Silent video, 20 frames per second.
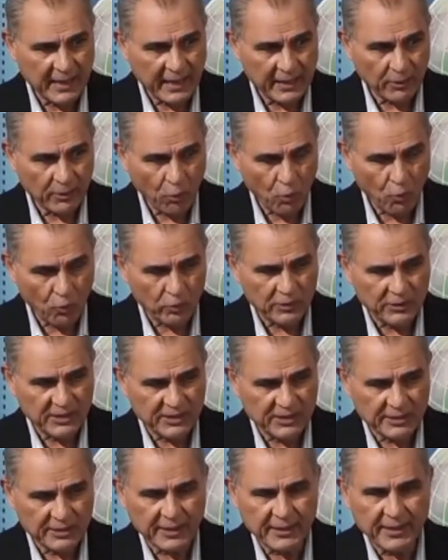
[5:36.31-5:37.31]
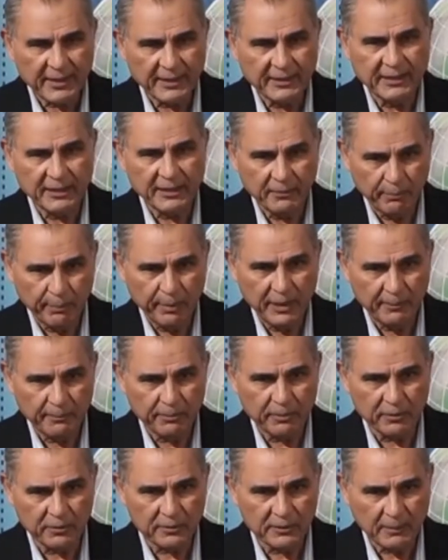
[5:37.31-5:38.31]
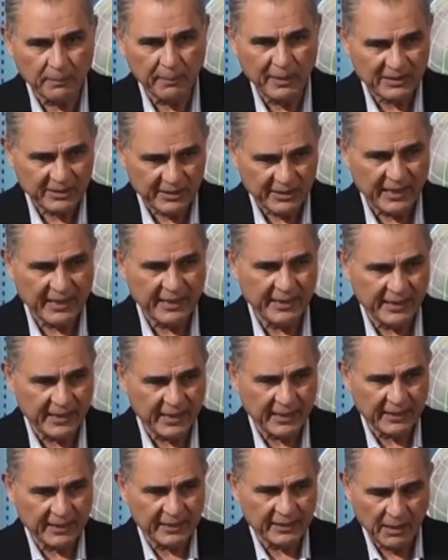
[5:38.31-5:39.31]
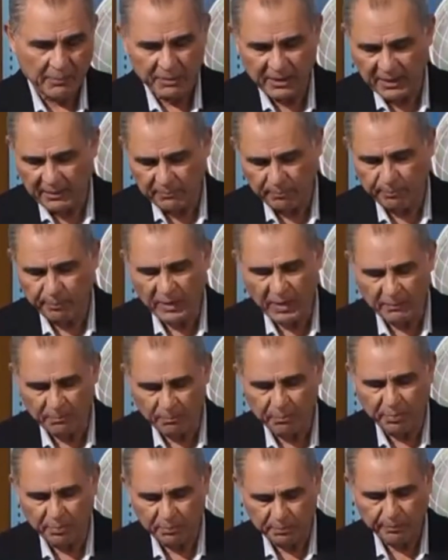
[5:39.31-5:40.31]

And all these redundant people, the best idea I can, I mean, I'm, I'm